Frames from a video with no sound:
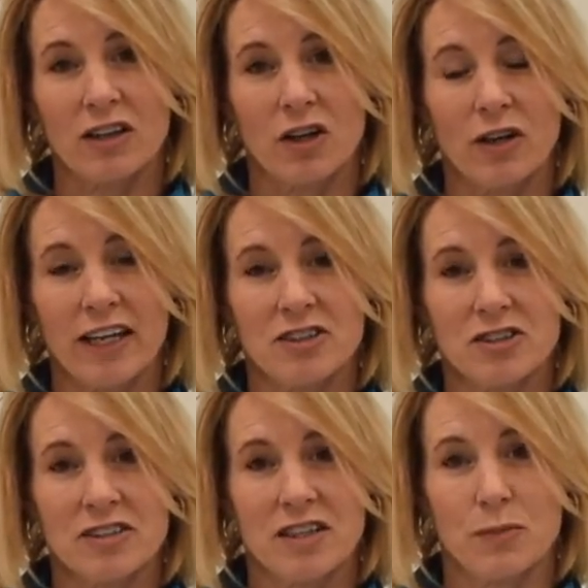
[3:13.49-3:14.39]

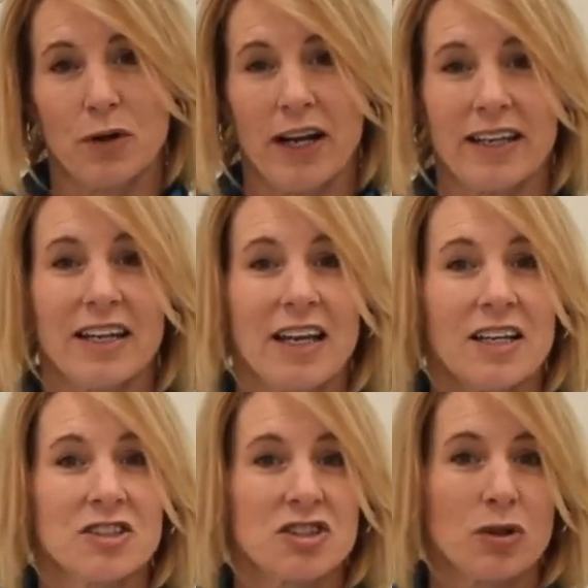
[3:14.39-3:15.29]
locations in the brain
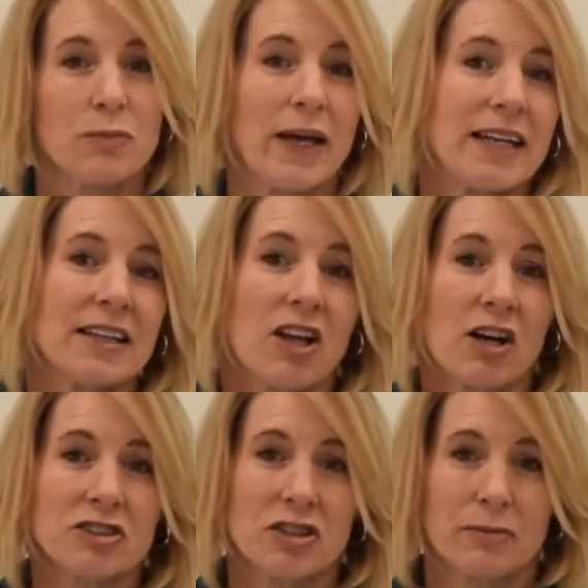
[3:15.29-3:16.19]
to embedded
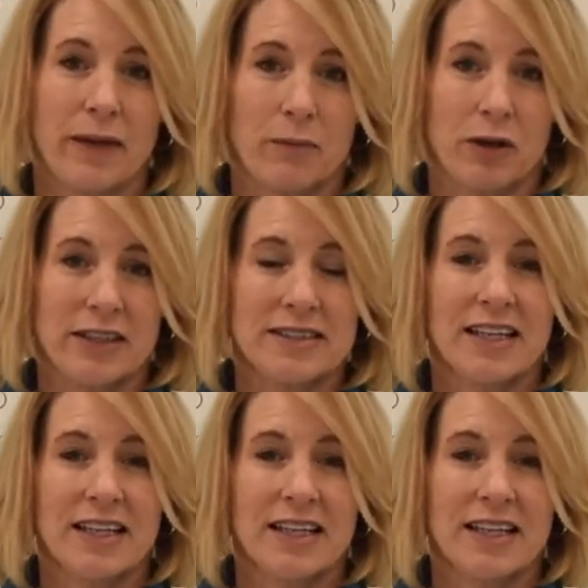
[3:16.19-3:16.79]
long-term memories.